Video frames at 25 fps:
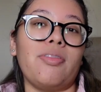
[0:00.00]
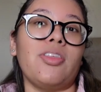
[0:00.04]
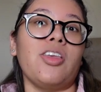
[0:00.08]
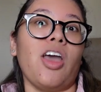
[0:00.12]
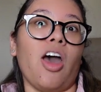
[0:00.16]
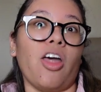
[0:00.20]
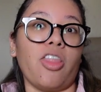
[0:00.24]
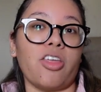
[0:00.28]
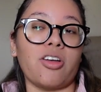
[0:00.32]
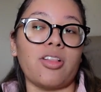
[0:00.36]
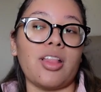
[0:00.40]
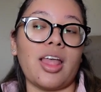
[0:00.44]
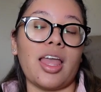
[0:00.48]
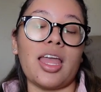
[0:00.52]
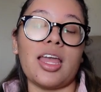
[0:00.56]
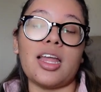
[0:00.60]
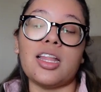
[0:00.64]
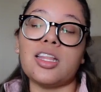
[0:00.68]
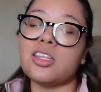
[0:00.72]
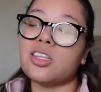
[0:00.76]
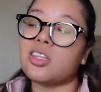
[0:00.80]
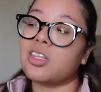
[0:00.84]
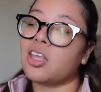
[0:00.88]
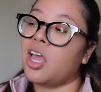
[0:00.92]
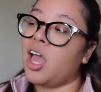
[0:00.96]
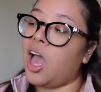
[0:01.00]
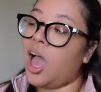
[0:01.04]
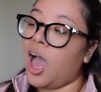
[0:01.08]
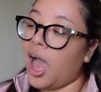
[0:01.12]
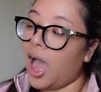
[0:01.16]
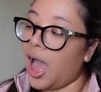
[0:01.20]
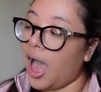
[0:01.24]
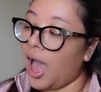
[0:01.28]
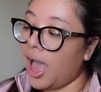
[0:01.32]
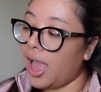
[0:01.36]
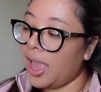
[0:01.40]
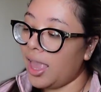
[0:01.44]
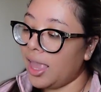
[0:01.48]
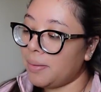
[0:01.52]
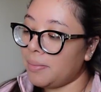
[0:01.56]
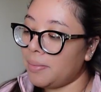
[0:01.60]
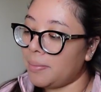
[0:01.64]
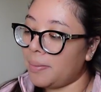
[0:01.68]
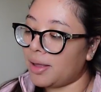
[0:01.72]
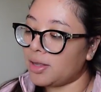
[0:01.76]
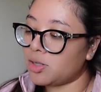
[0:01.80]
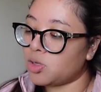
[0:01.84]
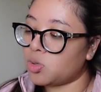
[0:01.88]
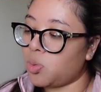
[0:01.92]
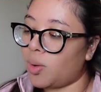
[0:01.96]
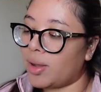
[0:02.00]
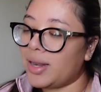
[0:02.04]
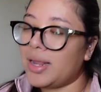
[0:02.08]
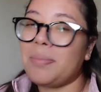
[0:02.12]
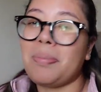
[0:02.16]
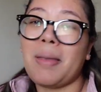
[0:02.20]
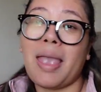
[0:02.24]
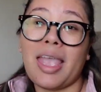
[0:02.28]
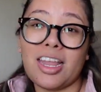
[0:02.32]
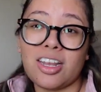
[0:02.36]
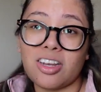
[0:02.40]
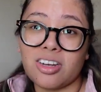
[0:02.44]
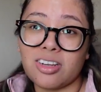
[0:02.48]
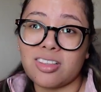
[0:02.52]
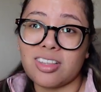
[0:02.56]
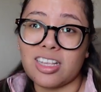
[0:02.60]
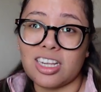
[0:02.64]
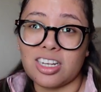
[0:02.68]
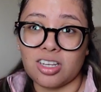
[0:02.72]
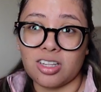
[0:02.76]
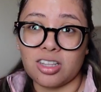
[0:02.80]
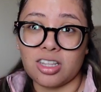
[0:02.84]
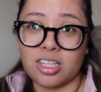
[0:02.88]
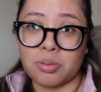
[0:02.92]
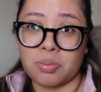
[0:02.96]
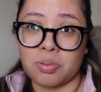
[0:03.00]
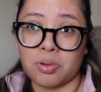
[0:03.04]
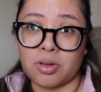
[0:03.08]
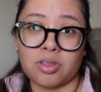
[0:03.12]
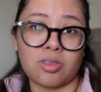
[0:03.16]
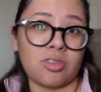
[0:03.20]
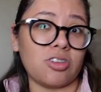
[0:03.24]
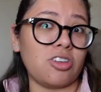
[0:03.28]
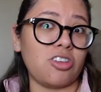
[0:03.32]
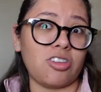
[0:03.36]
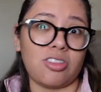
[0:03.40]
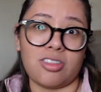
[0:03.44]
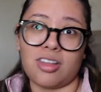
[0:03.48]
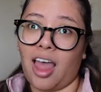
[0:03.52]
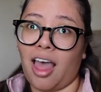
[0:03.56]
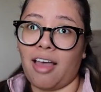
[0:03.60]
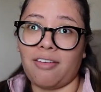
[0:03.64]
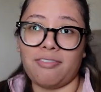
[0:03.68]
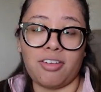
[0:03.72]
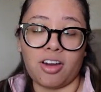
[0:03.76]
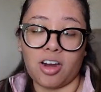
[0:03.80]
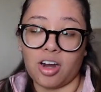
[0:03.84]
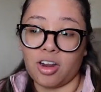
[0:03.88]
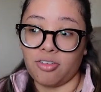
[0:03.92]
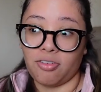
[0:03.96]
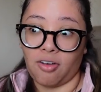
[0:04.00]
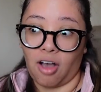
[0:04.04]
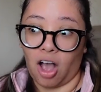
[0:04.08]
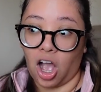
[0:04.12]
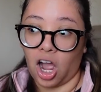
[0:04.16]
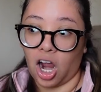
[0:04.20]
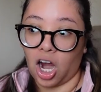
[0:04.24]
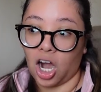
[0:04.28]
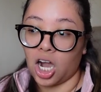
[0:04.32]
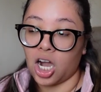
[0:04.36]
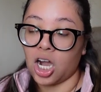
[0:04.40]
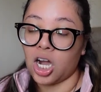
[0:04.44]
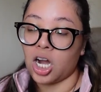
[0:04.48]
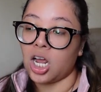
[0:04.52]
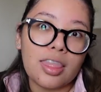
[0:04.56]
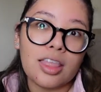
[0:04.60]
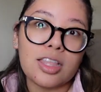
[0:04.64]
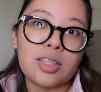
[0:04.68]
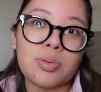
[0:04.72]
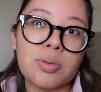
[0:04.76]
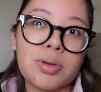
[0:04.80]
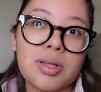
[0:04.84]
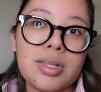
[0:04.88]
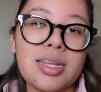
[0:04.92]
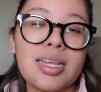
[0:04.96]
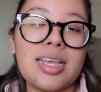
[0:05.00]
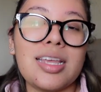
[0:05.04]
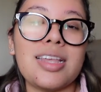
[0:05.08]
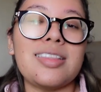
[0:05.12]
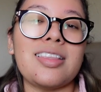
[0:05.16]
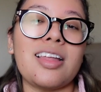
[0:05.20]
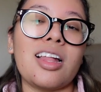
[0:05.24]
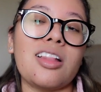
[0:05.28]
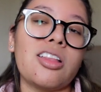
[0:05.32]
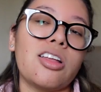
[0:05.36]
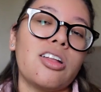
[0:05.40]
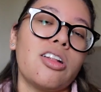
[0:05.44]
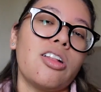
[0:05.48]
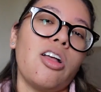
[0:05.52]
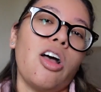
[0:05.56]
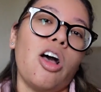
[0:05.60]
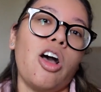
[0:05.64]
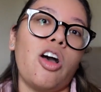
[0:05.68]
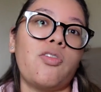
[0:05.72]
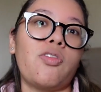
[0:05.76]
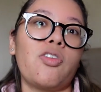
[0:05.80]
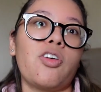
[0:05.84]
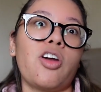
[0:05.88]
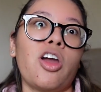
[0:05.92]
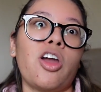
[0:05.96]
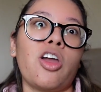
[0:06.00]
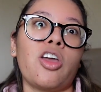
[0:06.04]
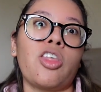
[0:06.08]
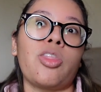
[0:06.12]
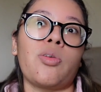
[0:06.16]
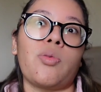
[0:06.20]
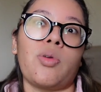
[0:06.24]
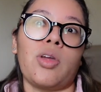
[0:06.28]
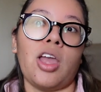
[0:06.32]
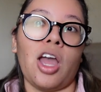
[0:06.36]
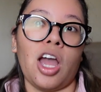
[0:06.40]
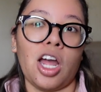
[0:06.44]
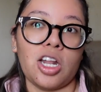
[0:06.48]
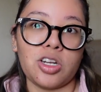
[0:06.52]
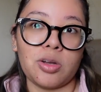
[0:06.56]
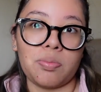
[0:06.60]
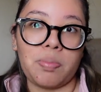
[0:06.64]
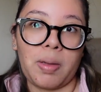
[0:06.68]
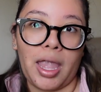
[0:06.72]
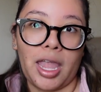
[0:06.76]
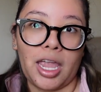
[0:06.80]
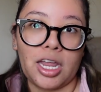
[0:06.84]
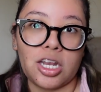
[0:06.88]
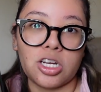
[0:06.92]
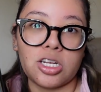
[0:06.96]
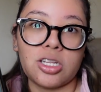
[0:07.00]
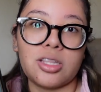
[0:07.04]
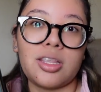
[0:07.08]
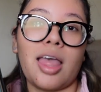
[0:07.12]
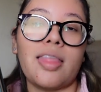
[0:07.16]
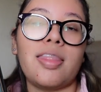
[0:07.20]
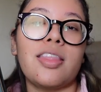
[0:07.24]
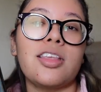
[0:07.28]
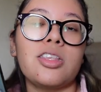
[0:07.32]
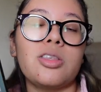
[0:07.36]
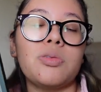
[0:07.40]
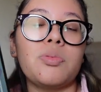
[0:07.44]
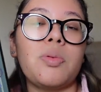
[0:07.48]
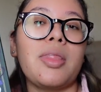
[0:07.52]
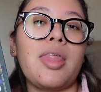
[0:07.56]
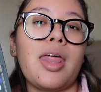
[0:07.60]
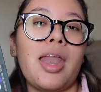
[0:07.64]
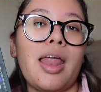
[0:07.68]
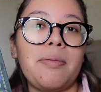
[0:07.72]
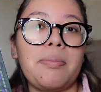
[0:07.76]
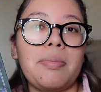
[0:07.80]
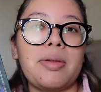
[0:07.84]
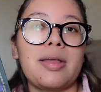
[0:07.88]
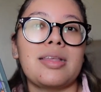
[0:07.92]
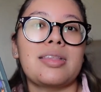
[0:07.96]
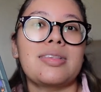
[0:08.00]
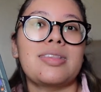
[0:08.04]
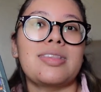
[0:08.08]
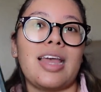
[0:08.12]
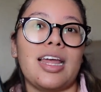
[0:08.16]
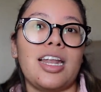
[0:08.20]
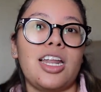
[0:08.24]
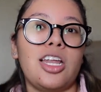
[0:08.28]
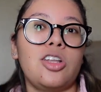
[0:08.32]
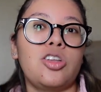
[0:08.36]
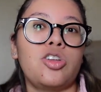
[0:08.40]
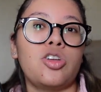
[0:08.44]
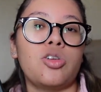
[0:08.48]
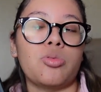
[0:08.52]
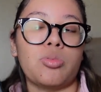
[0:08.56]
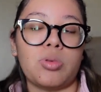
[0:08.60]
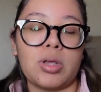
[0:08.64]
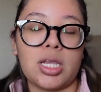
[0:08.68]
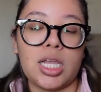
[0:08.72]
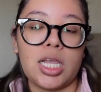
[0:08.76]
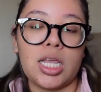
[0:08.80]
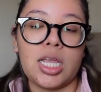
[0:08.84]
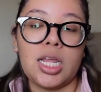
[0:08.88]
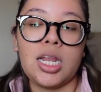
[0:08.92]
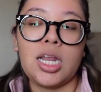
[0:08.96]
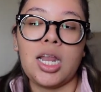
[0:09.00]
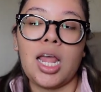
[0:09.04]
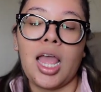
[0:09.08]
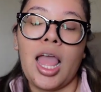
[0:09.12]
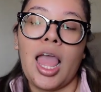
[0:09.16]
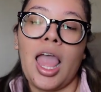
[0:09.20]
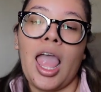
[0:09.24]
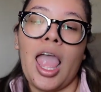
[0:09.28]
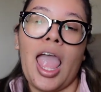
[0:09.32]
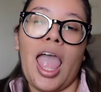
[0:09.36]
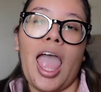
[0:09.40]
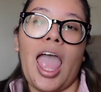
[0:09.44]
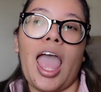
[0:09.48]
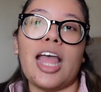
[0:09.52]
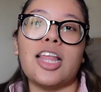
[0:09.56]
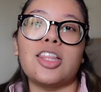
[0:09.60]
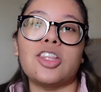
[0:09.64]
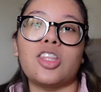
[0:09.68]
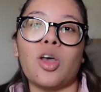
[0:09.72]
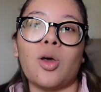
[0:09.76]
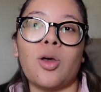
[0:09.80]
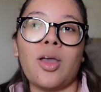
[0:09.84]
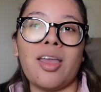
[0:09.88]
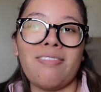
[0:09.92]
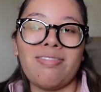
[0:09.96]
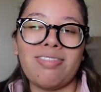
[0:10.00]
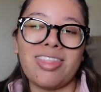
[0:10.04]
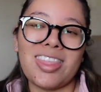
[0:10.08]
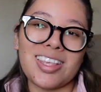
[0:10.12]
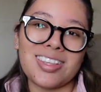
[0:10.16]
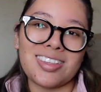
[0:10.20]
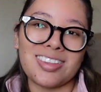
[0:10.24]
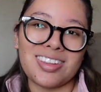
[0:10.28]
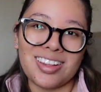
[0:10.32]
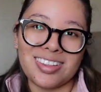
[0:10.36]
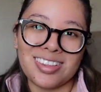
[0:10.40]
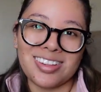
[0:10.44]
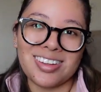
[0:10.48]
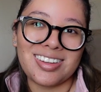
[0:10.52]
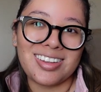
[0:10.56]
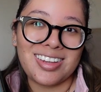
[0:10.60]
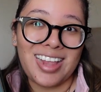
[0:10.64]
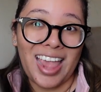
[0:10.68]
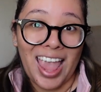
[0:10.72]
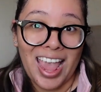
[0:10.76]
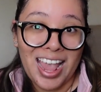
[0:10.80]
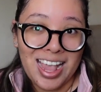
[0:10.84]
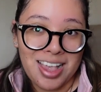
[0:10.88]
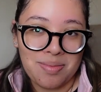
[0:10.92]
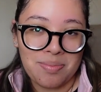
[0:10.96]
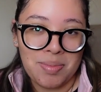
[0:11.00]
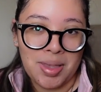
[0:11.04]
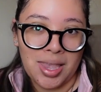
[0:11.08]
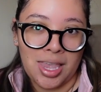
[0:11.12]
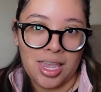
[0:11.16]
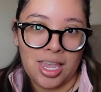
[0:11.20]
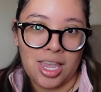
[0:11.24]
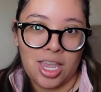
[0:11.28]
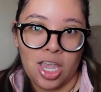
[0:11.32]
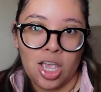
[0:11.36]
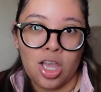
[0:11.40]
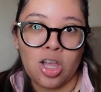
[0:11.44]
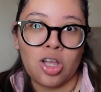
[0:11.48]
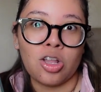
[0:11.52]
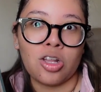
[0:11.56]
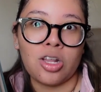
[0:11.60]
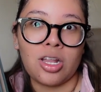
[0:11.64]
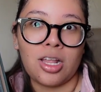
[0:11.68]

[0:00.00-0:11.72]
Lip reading: of the Other Lands. I am about 20 pages into this book, so just not very far. This one is a little over 300 pages, and this is one that I'm excited to read. And so if this doesn't take me